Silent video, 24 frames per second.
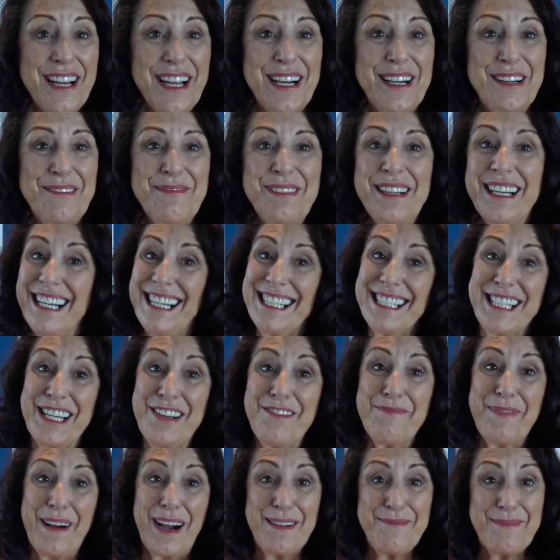am, as
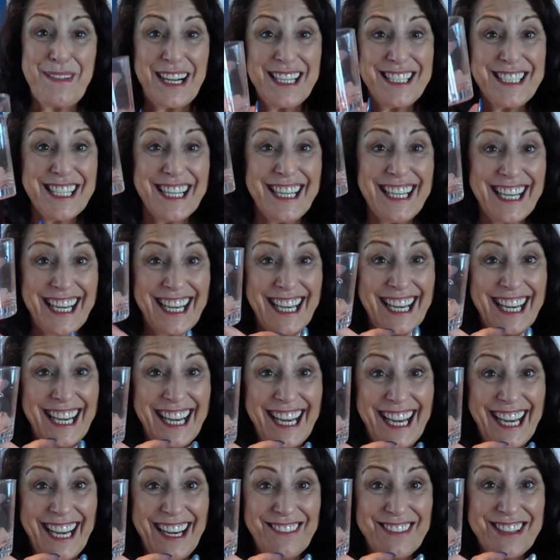if by magic.
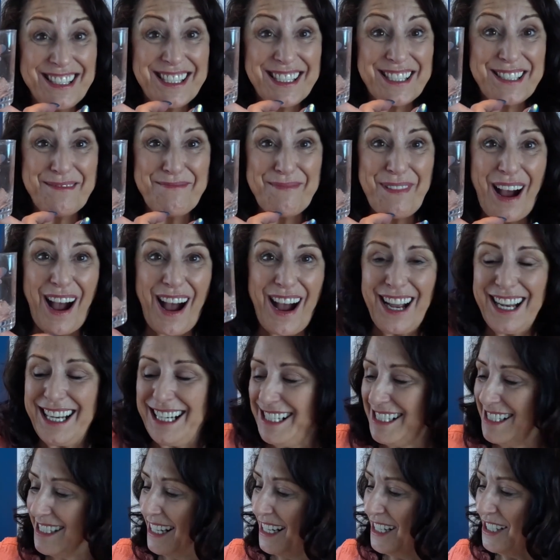Here is some
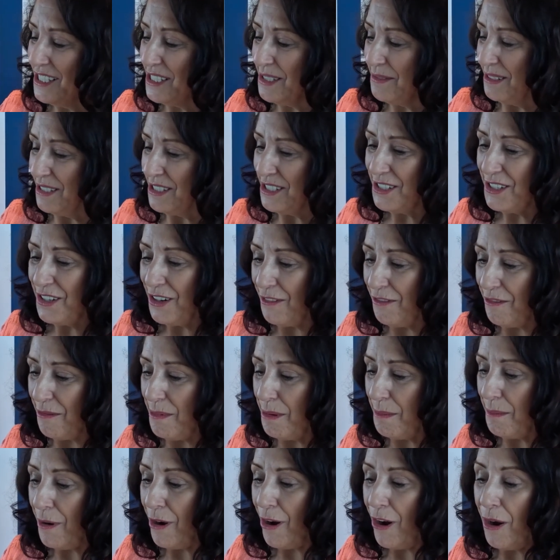ice that I just went and got from
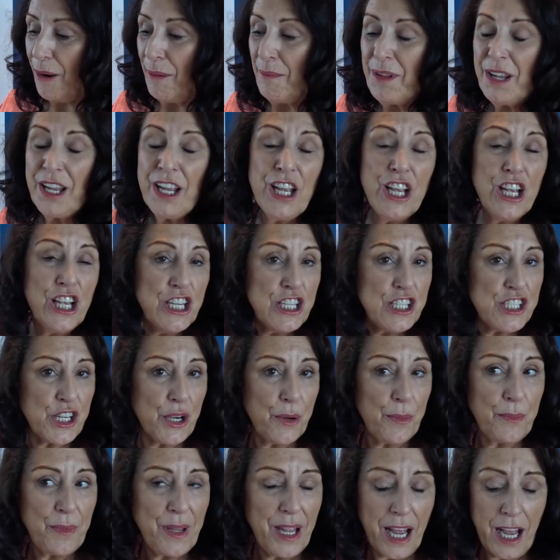the bar.
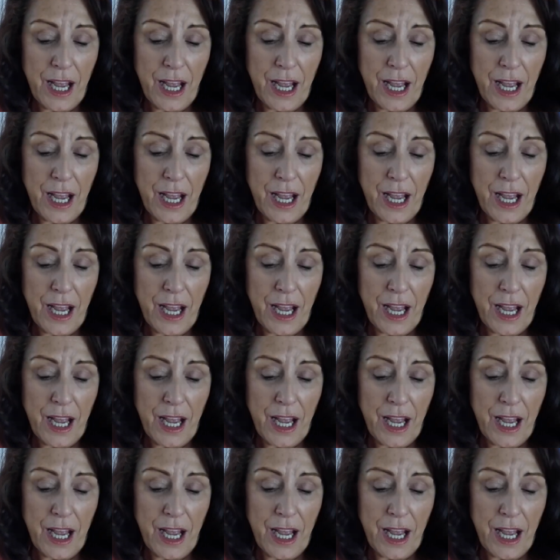So,